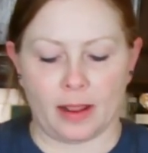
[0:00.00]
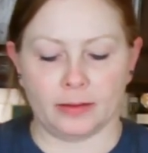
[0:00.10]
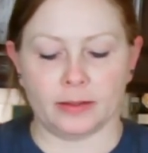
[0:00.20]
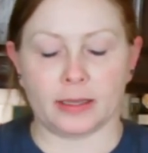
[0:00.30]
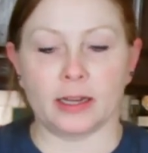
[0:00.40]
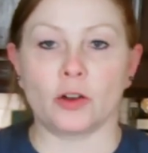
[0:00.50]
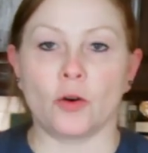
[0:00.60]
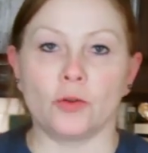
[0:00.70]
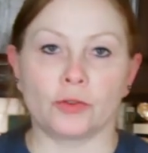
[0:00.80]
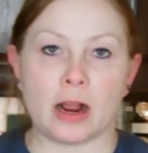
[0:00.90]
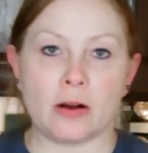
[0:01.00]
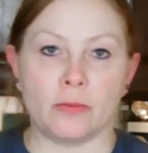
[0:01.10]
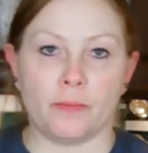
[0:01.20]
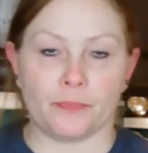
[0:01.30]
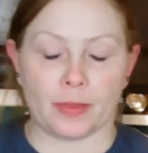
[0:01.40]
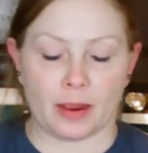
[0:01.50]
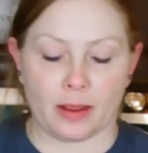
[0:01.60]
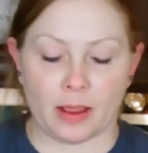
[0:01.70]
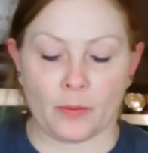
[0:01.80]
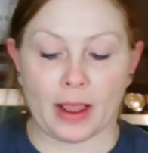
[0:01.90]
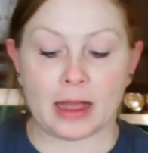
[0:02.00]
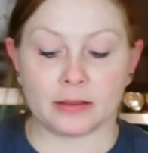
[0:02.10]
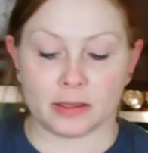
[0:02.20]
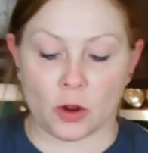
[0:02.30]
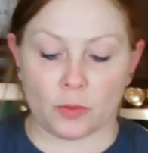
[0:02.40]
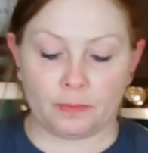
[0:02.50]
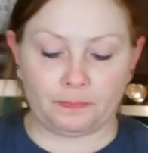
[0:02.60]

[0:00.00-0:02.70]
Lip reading: It's getting colder out and we got snow.